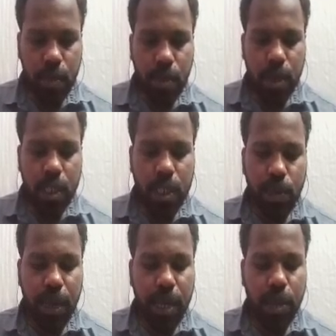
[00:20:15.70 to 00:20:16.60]
because it's
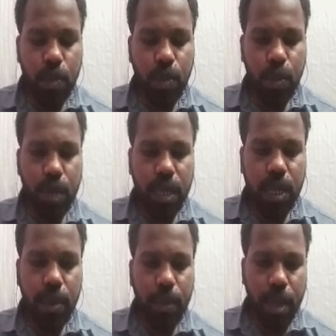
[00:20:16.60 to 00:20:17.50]
a Python plot, right?
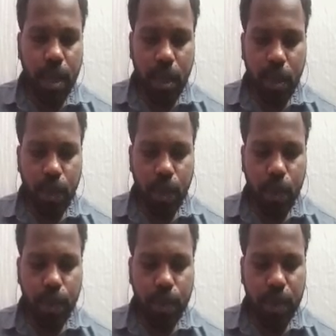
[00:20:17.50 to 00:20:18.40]
Import